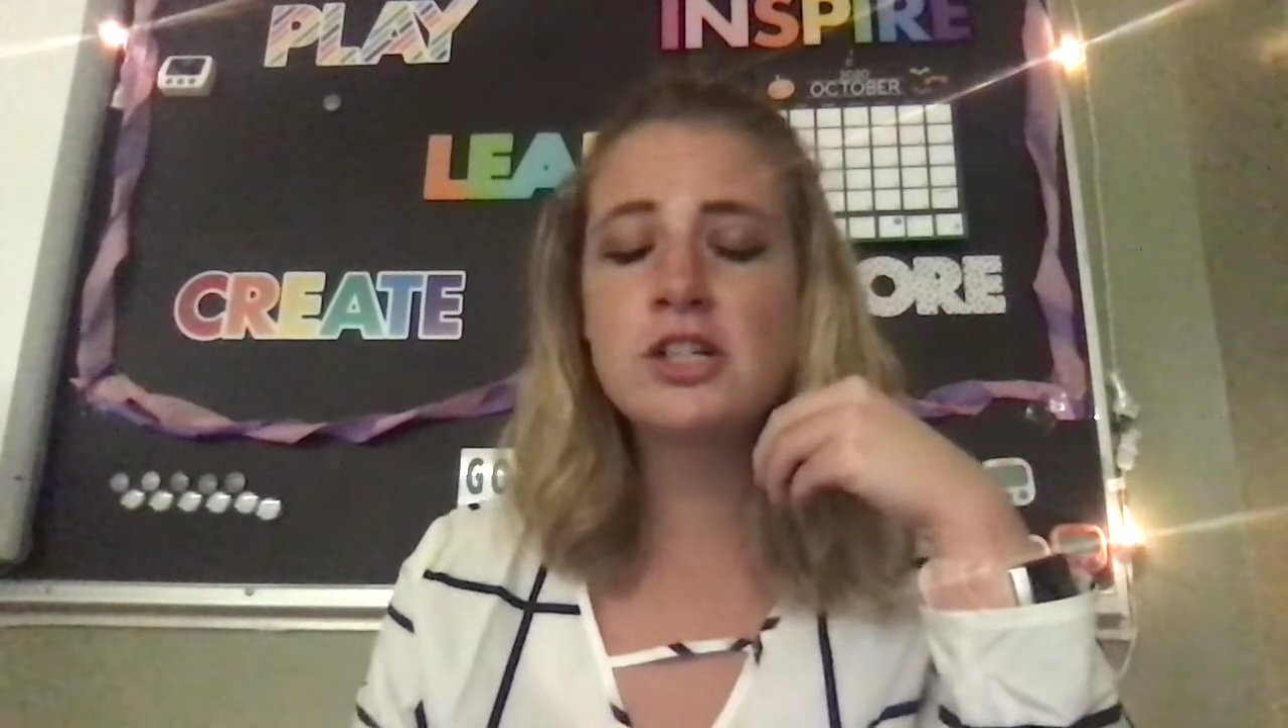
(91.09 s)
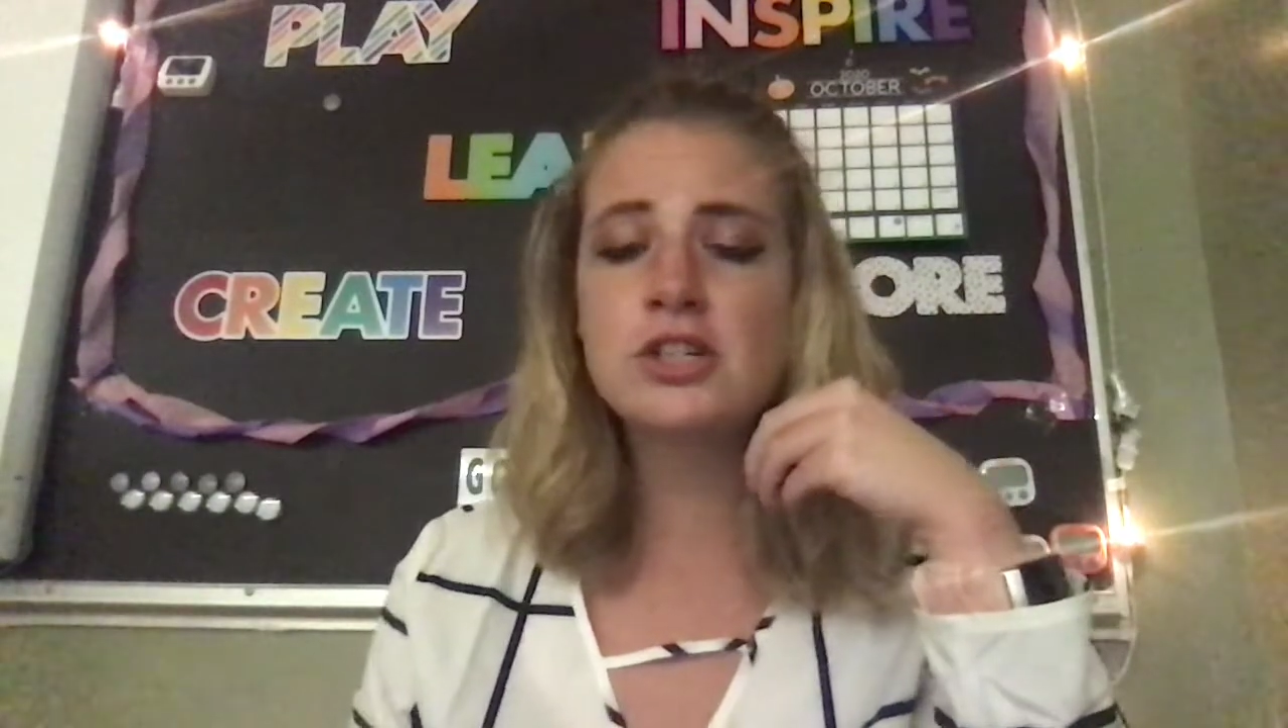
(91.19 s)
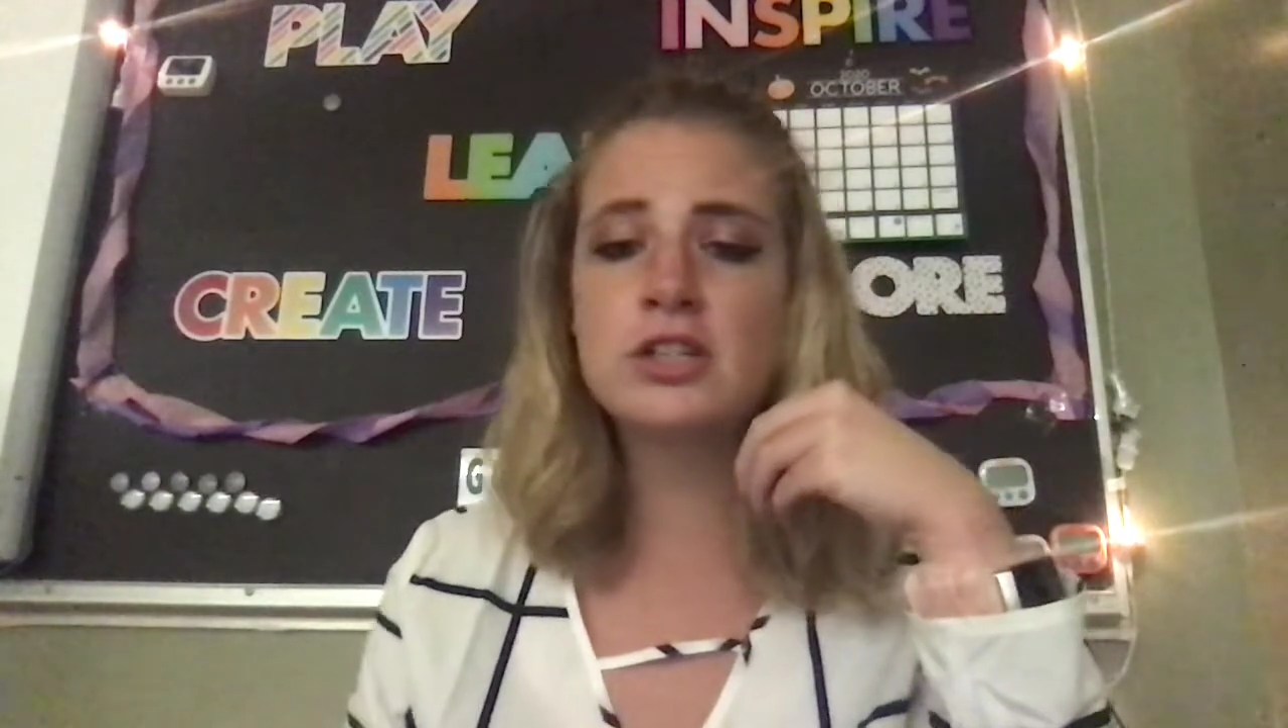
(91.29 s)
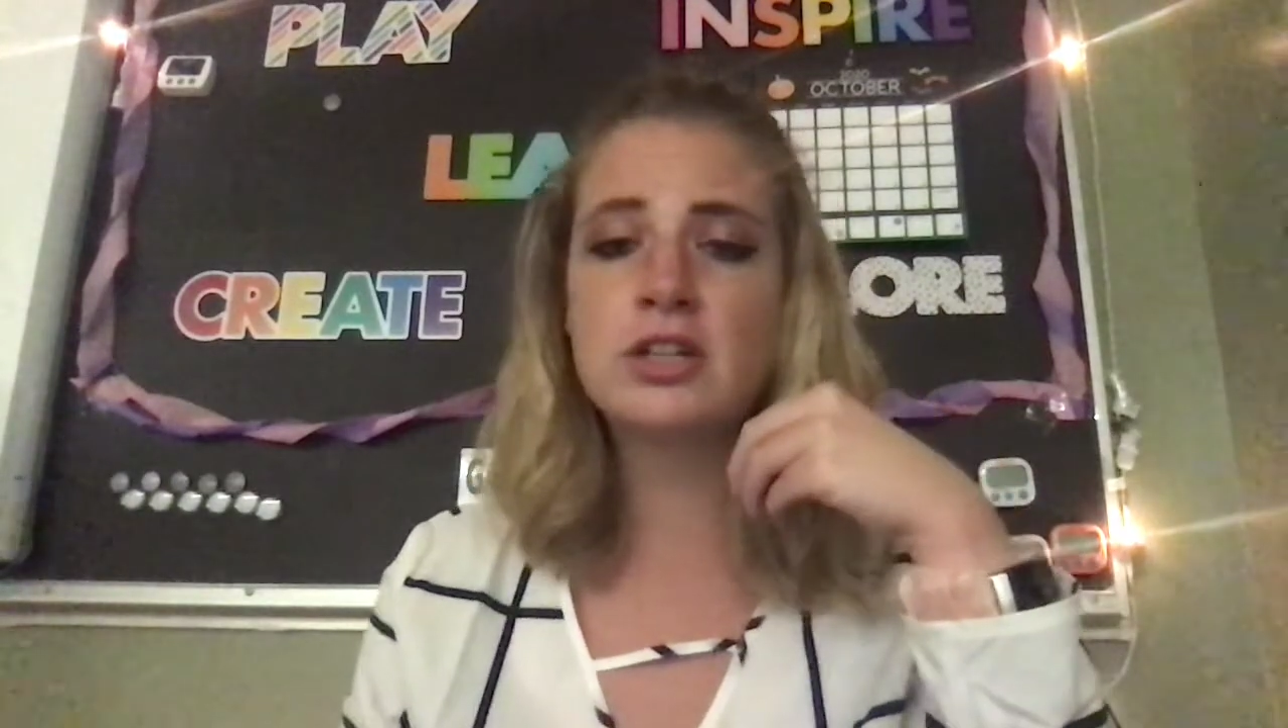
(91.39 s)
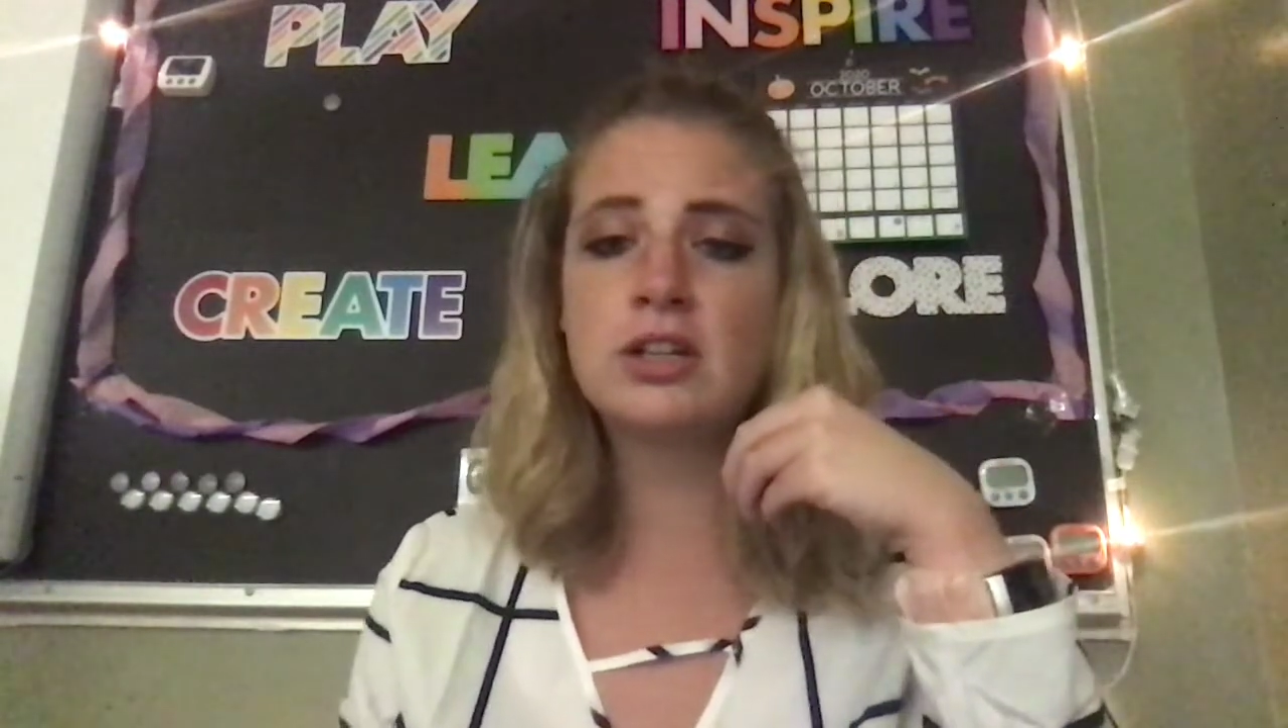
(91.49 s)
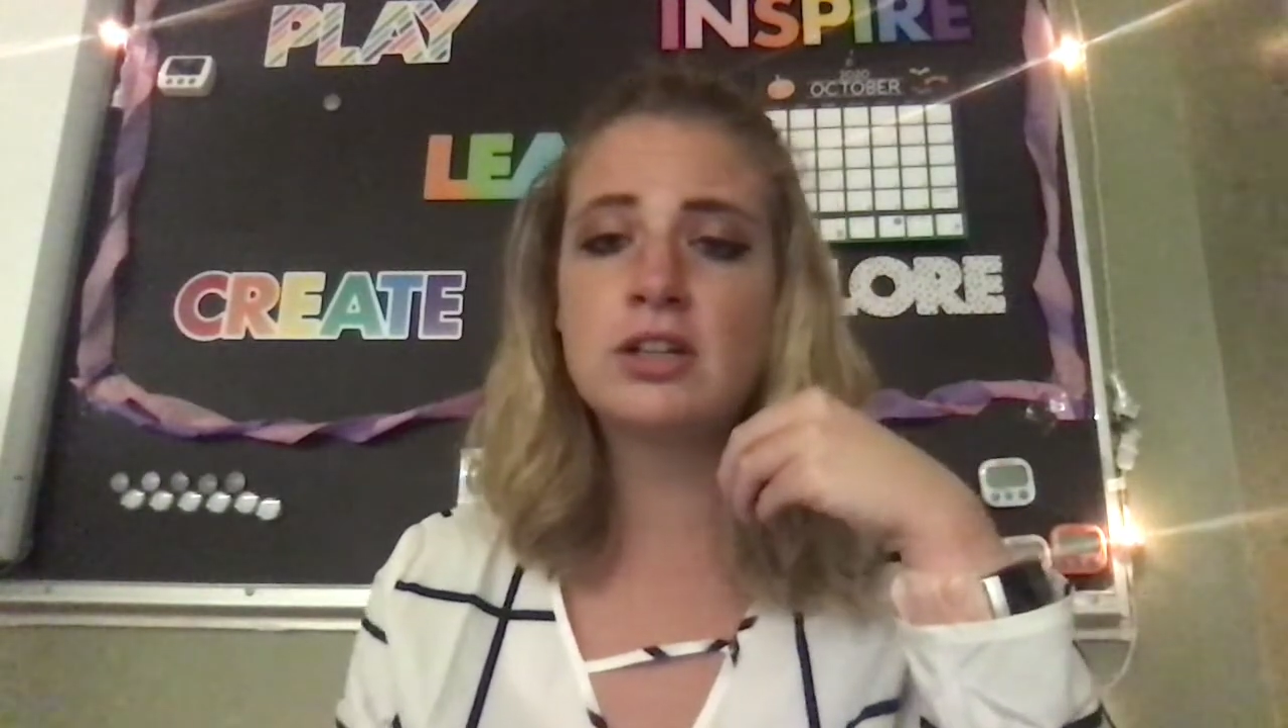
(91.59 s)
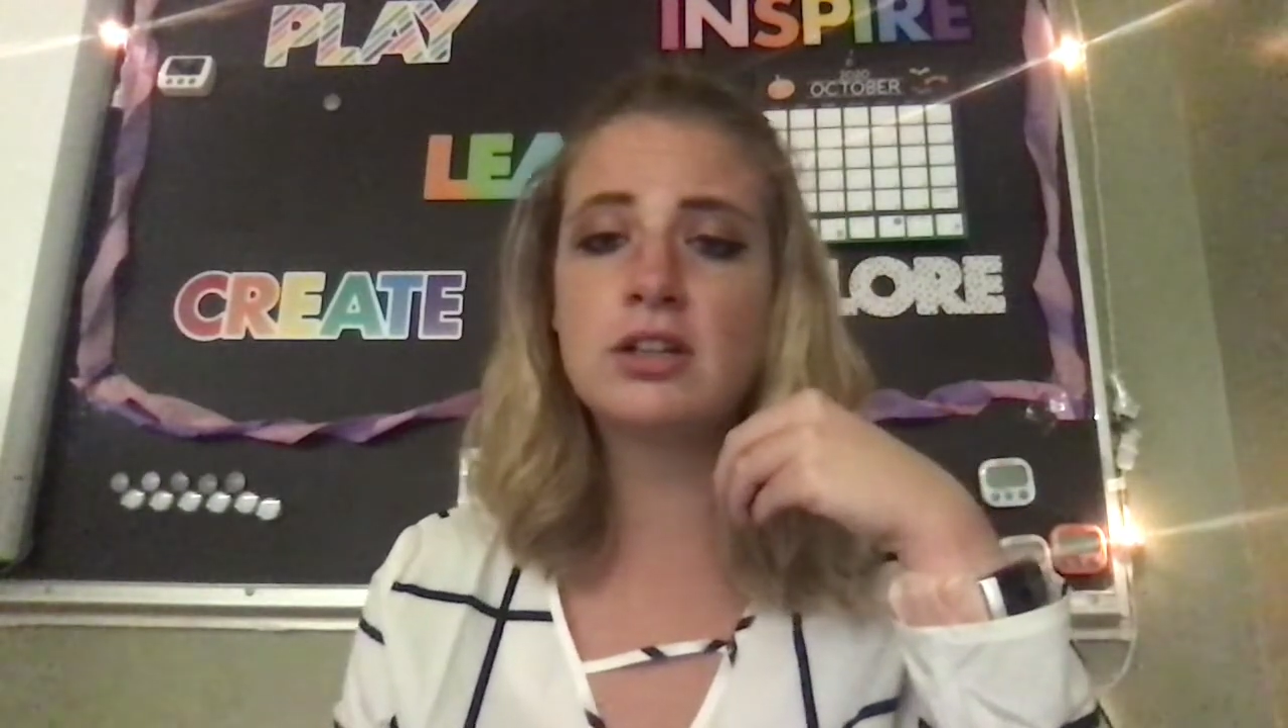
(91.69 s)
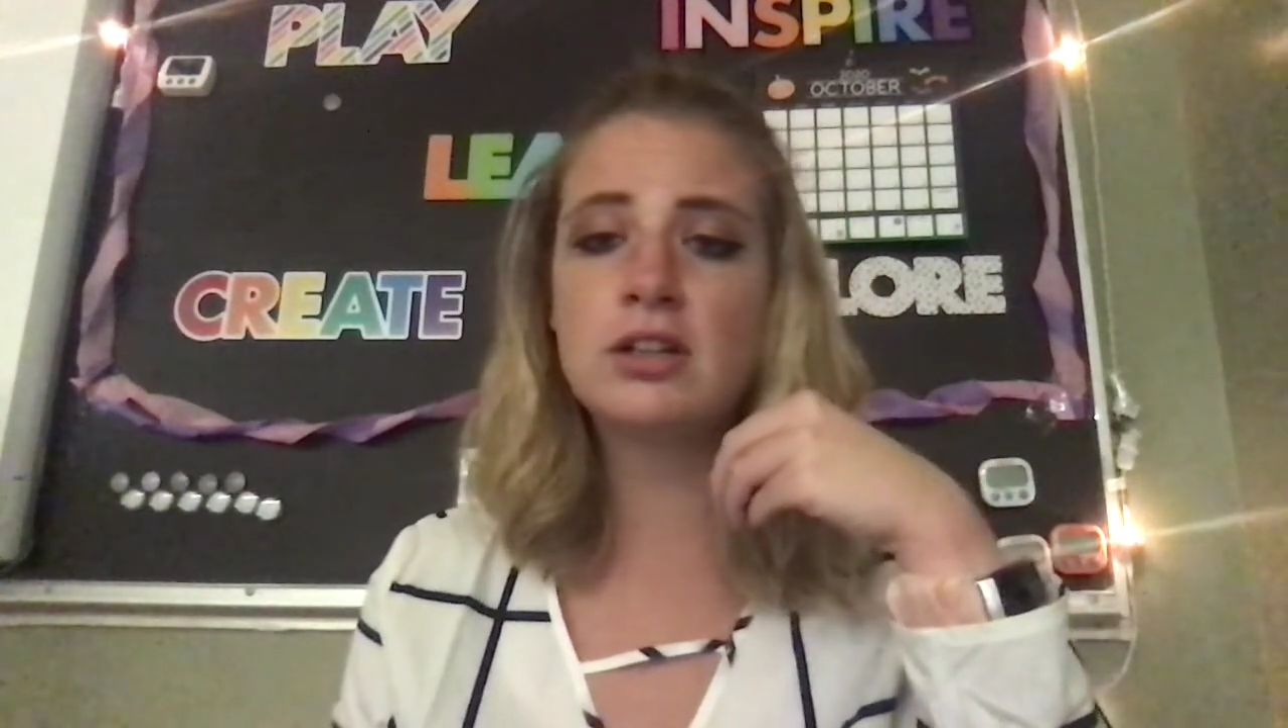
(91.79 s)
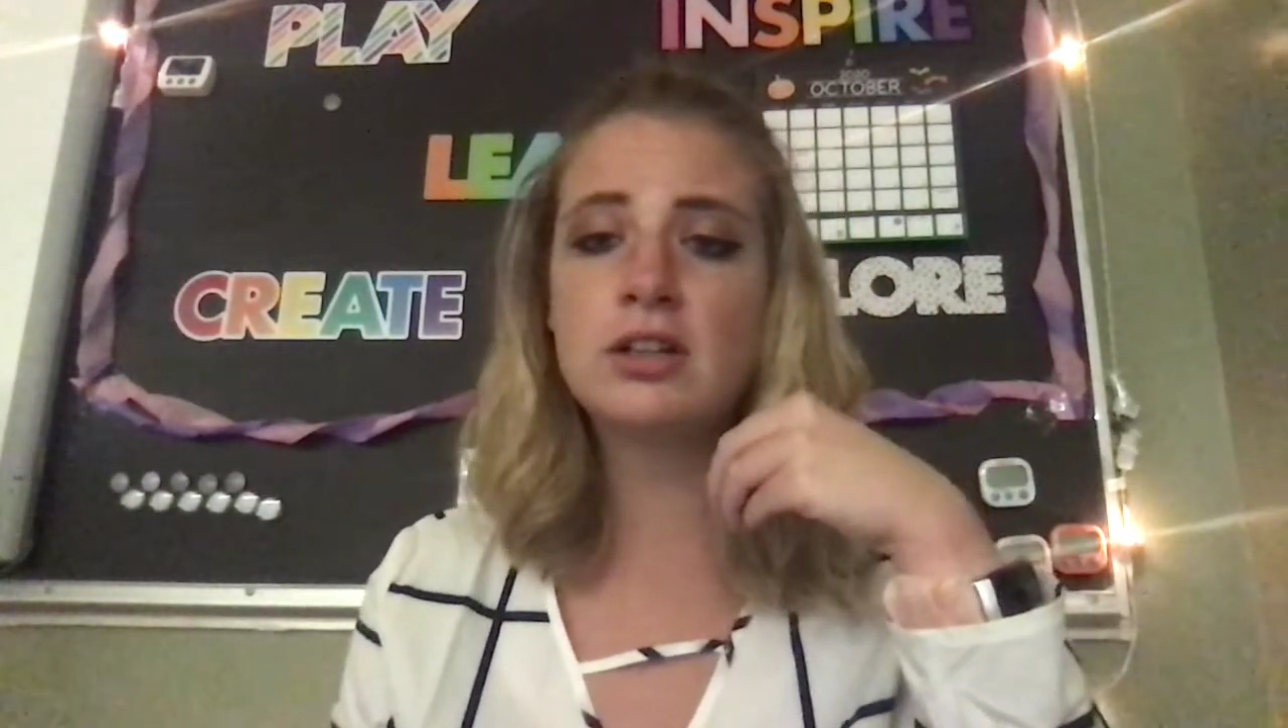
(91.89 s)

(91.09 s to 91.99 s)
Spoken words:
to the